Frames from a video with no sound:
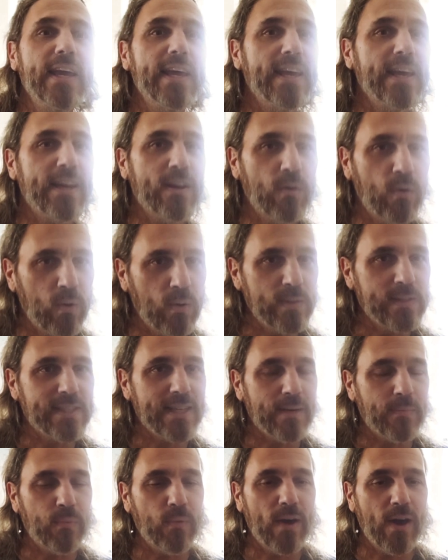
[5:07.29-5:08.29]
It
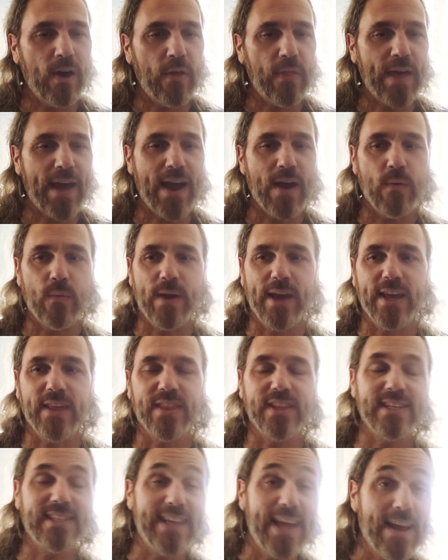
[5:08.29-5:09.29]
holds up well that way.
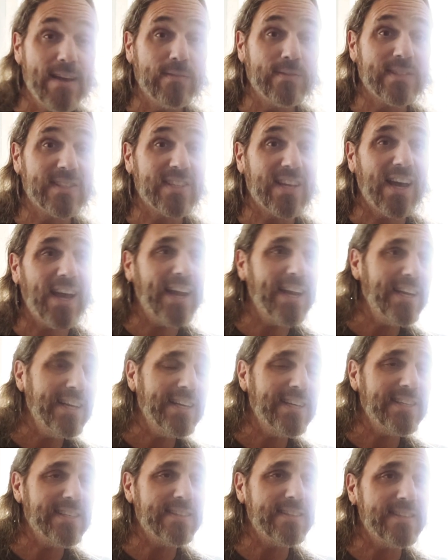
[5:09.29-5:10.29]
The downside
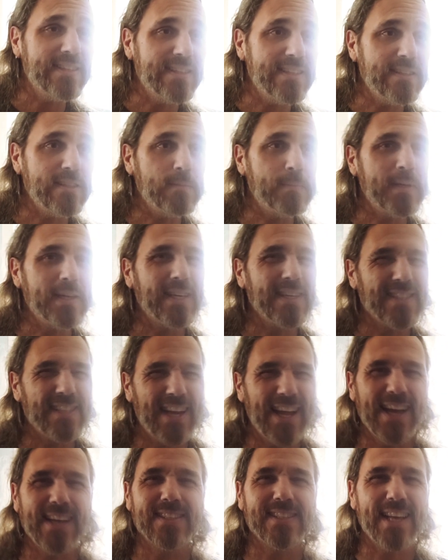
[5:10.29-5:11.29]
is is because
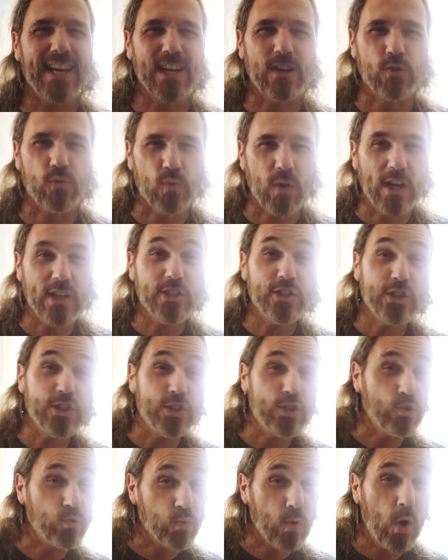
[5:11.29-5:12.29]
it has that
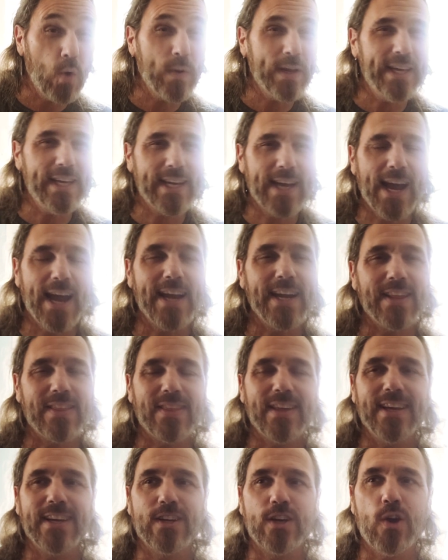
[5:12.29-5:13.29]
grunge drony kind of
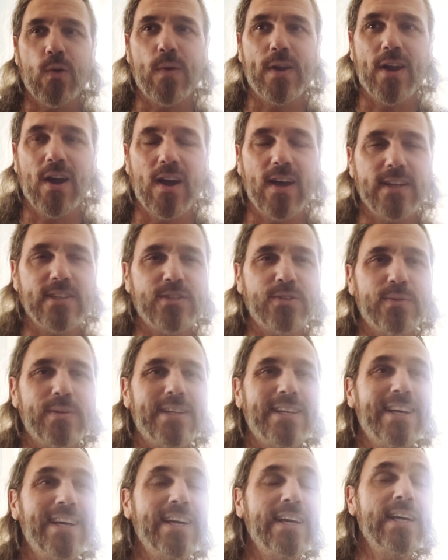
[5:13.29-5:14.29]
thing going on to
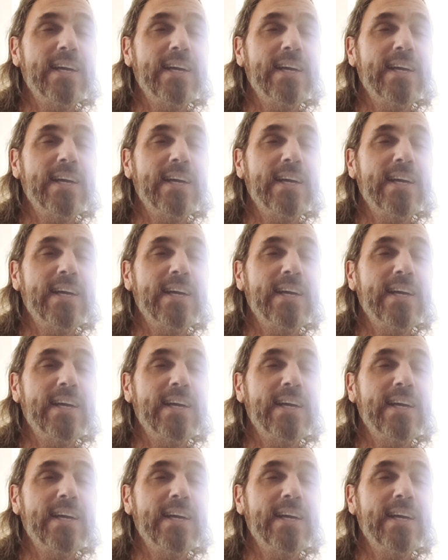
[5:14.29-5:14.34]
it.